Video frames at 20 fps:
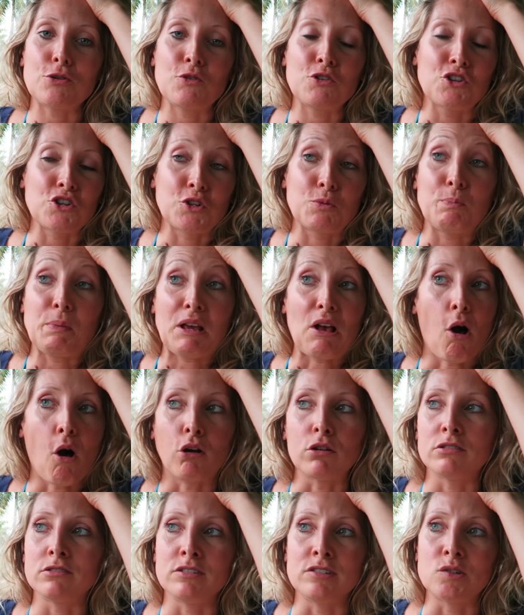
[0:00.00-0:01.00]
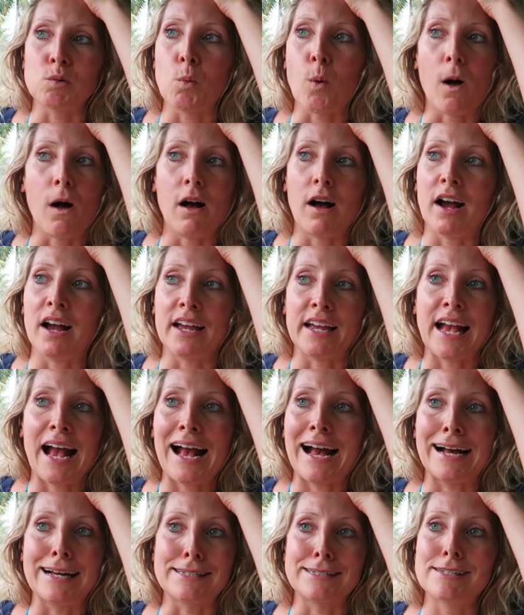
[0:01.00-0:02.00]
just beyond what I
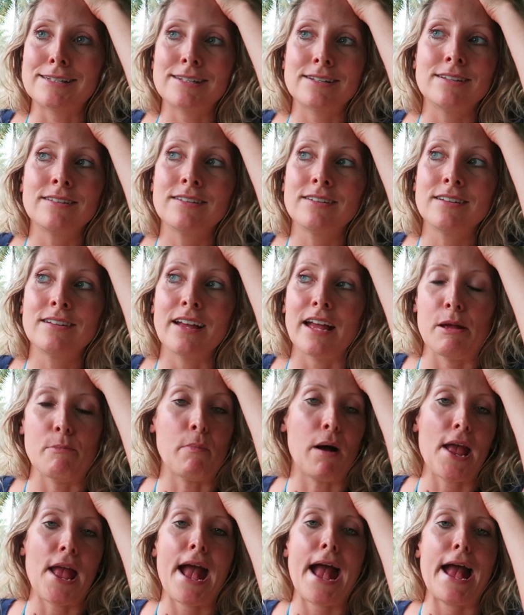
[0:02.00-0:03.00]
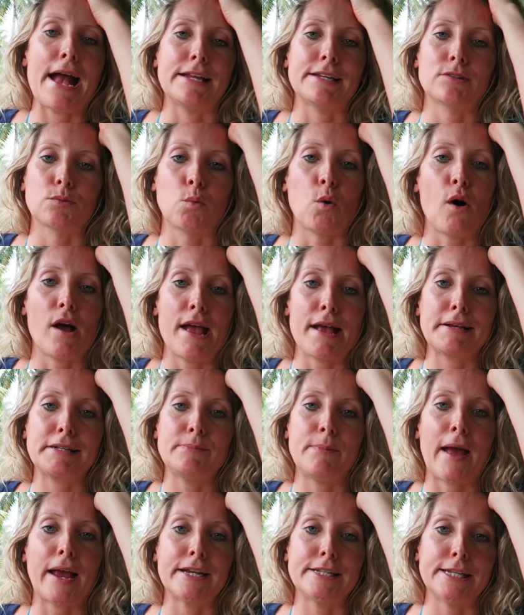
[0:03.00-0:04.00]
had in my head, what I
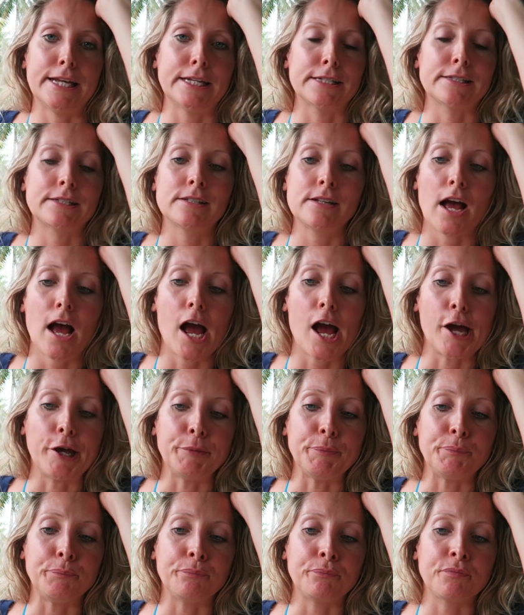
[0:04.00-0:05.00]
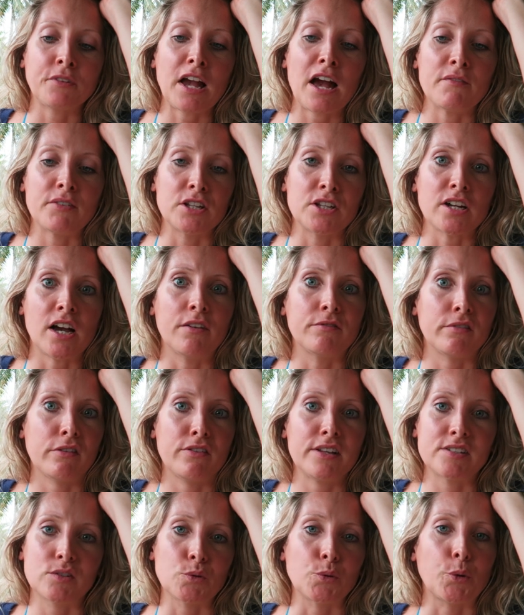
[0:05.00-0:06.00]
expected. Having dived
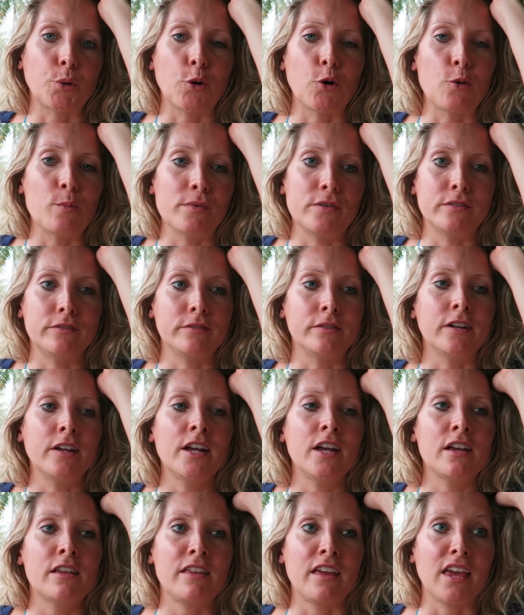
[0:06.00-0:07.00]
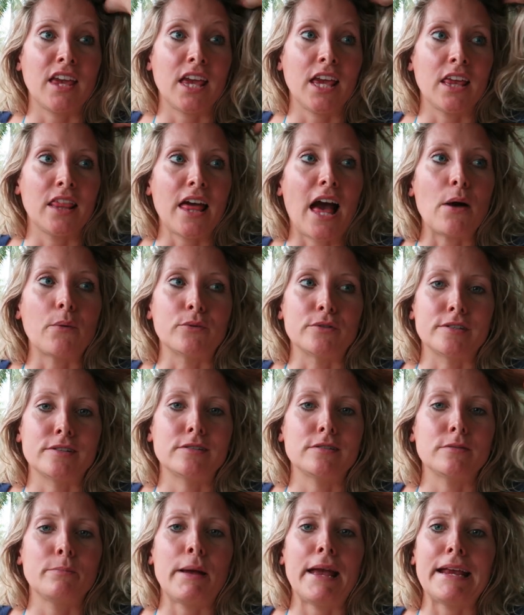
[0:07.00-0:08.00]
Thistlegorm and thinking that was
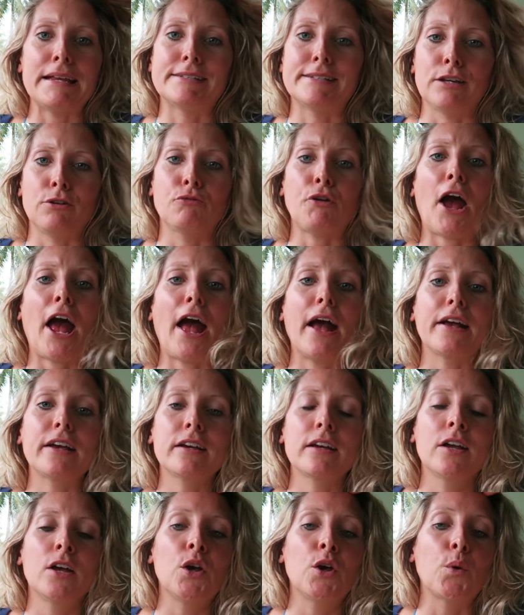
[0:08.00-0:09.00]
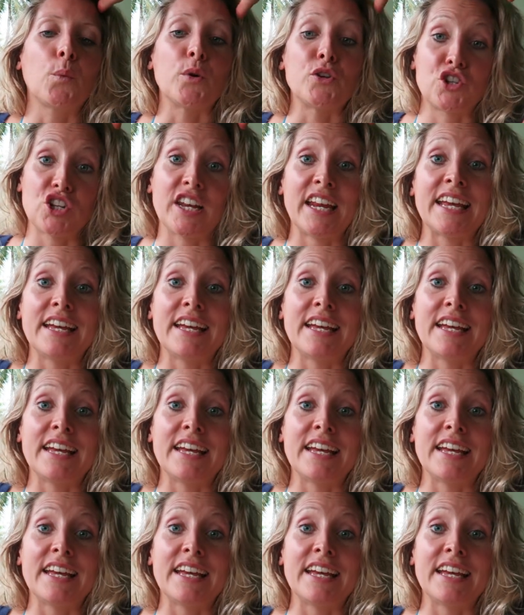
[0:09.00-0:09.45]
an amazing wreck, which it